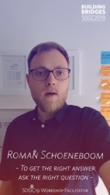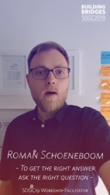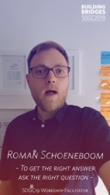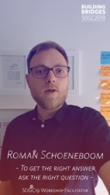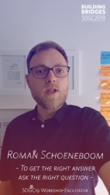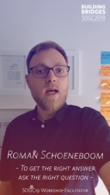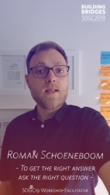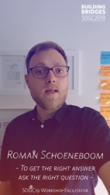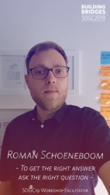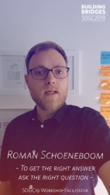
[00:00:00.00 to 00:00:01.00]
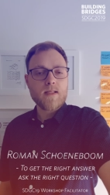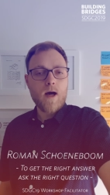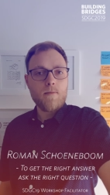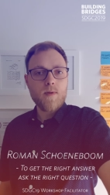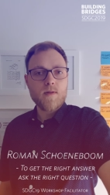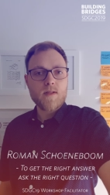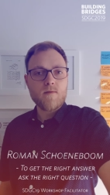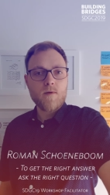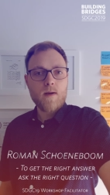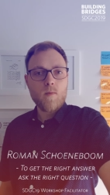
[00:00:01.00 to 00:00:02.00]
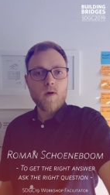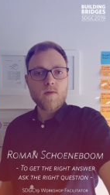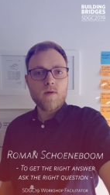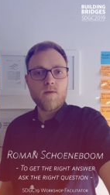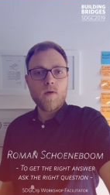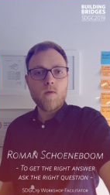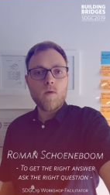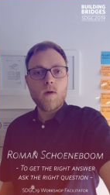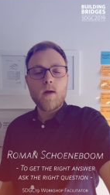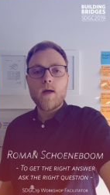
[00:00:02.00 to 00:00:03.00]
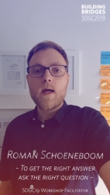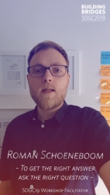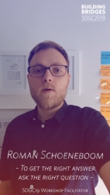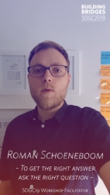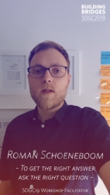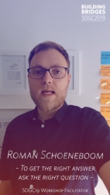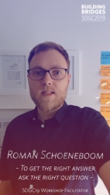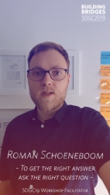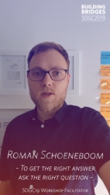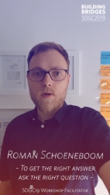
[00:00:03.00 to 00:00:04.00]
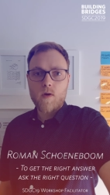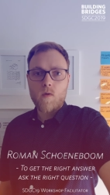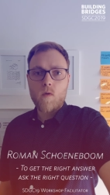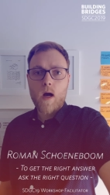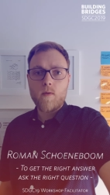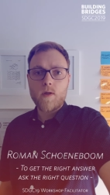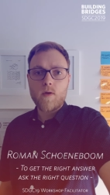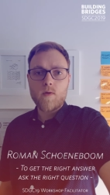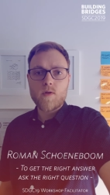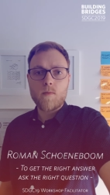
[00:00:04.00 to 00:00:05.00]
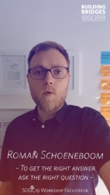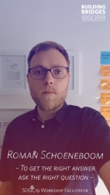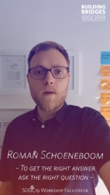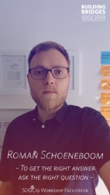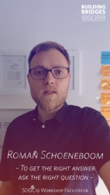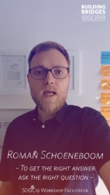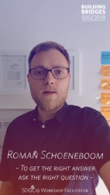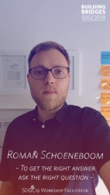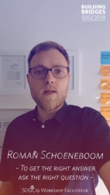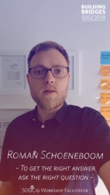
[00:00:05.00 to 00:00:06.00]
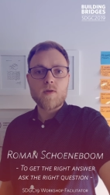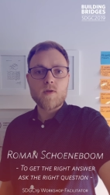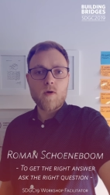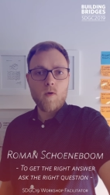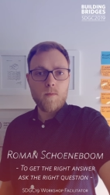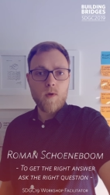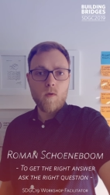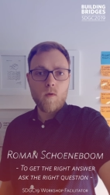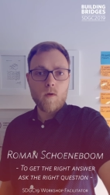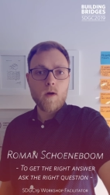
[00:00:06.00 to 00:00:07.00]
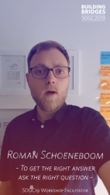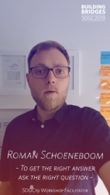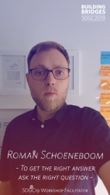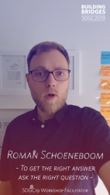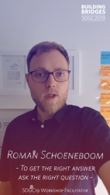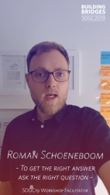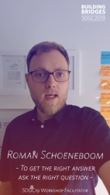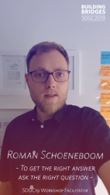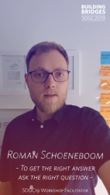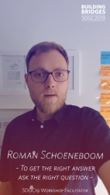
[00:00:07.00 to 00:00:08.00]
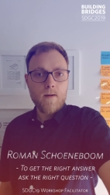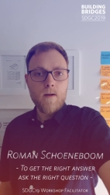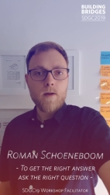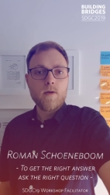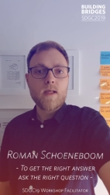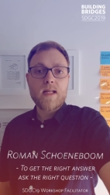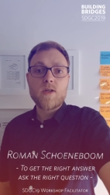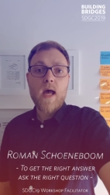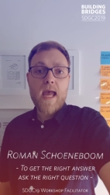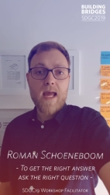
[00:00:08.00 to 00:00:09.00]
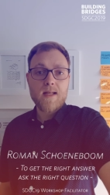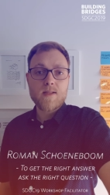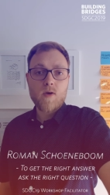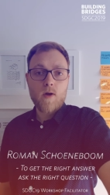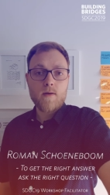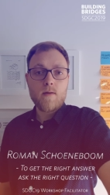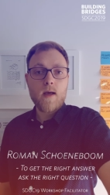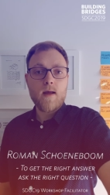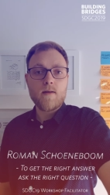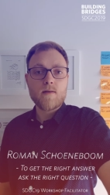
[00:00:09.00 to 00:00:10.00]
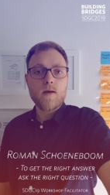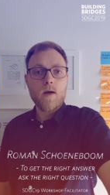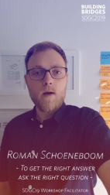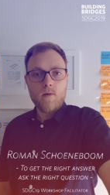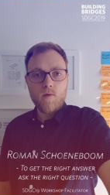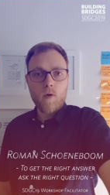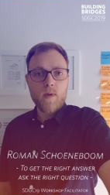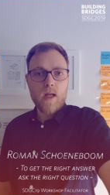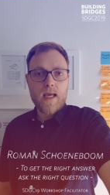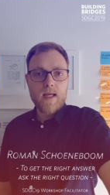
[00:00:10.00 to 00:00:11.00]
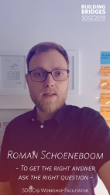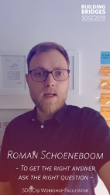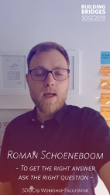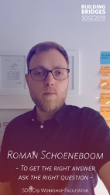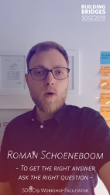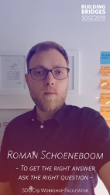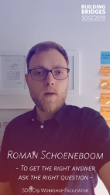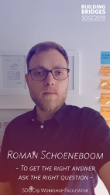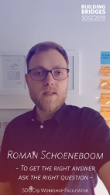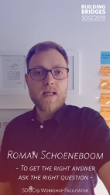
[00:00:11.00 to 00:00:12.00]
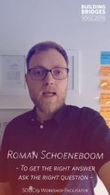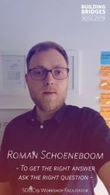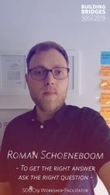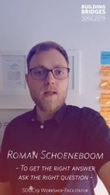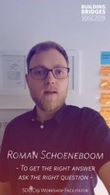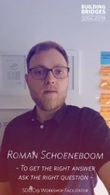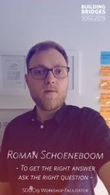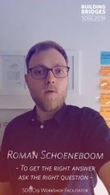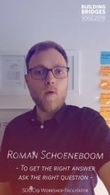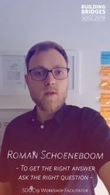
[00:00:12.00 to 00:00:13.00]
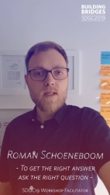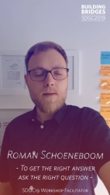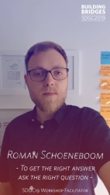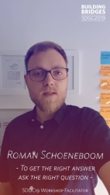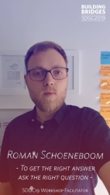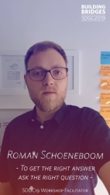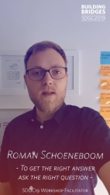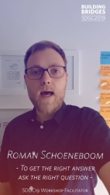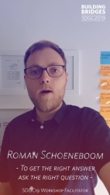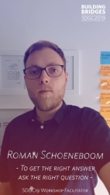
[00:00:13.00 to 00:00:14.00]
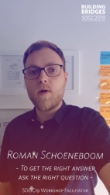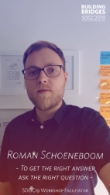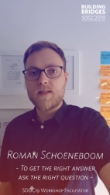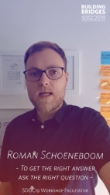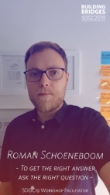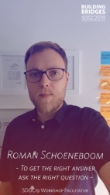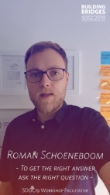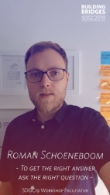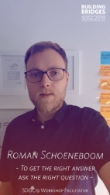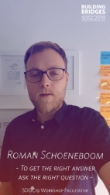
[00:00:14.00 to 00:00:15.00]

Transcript: I'll share some examples and frameworks with you, and you will get to know how you use your problem statement to scope your project. You get your hands on and formulate a problem statement in four steps with the help of a template